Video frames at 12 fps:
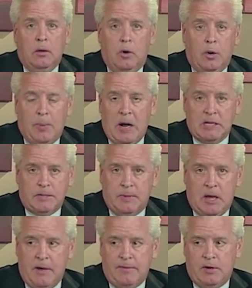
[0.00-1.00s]
or
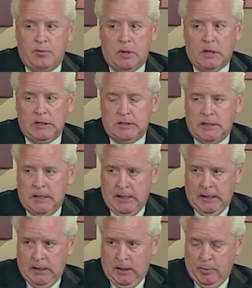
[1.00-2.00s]
possibly IV drugs.
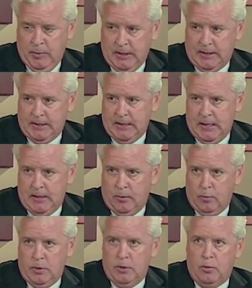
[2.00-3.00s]
But
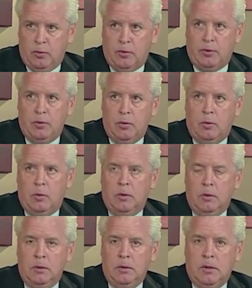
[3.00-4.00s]
when you
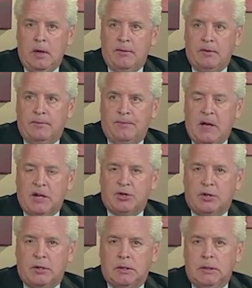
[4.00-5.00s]
do have an
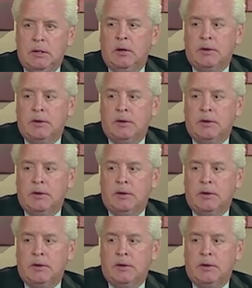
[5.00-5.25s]
infection,